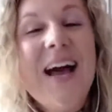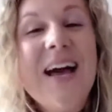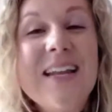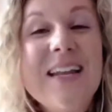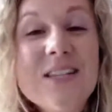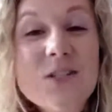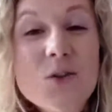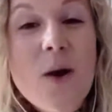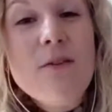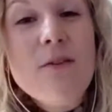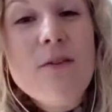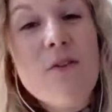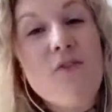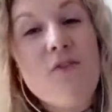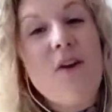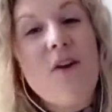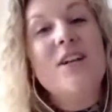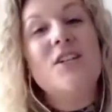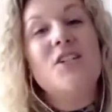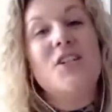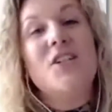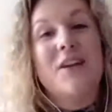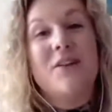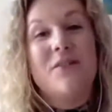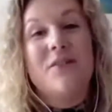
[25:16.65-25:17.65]
quite
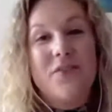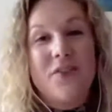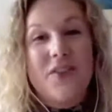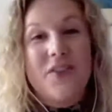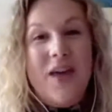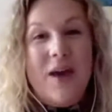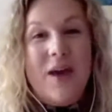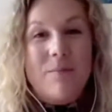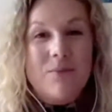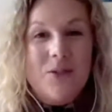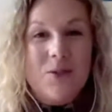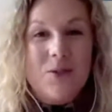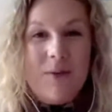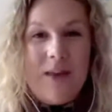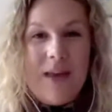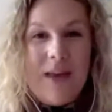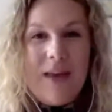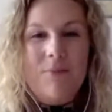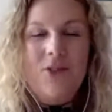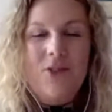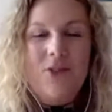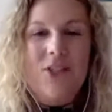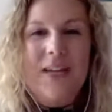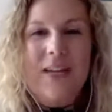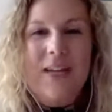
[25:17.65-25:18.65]
refreshing for them to be
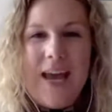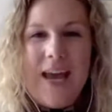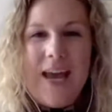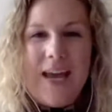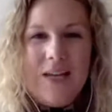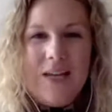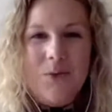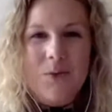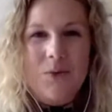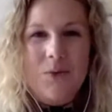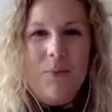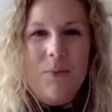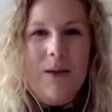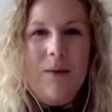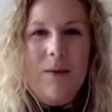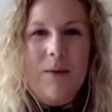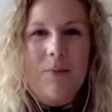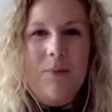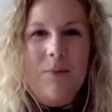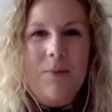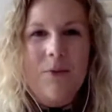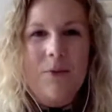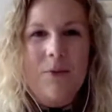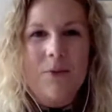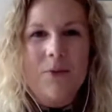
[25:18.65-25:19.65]
able to connect with
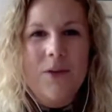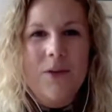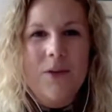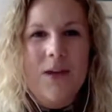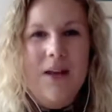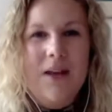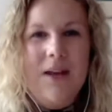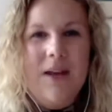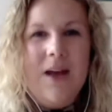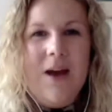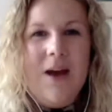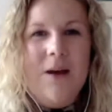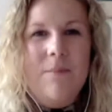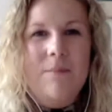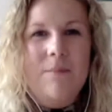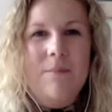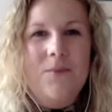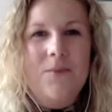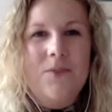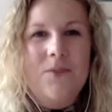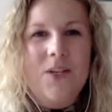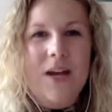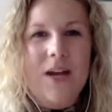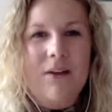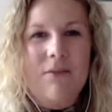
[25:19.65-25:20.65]
people
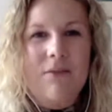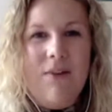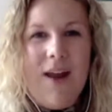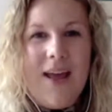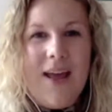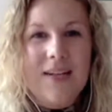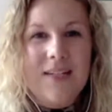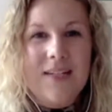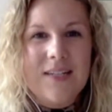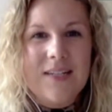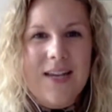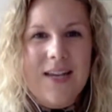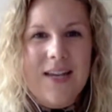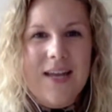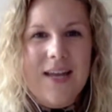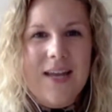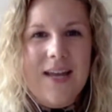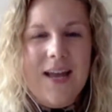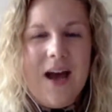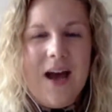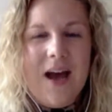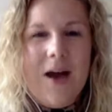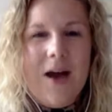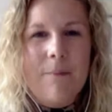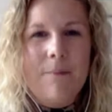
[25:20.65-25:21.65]
directly
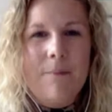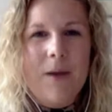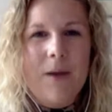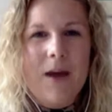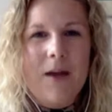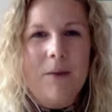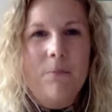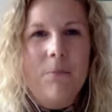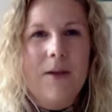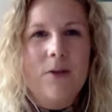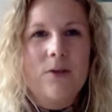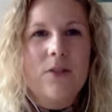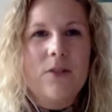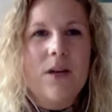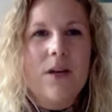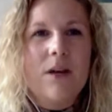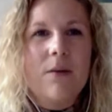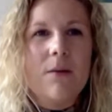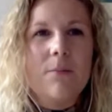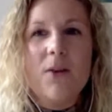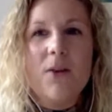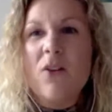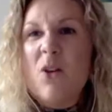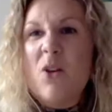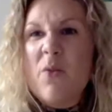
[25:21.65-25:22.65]
and build up,
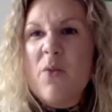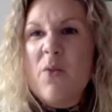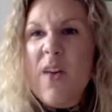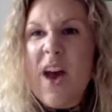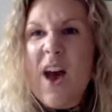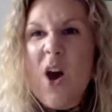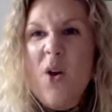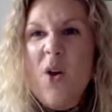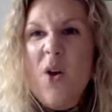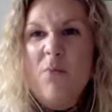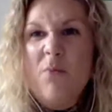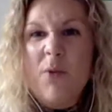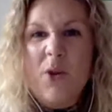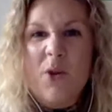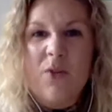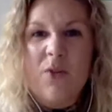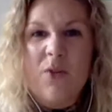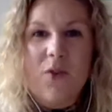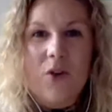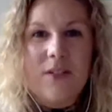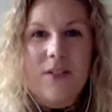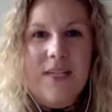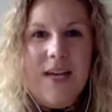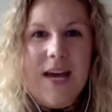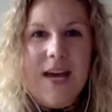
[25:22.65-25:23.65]
their own book of
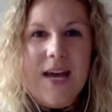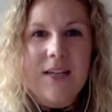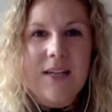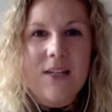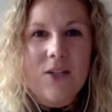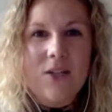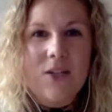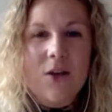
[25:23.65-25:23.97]
contacts.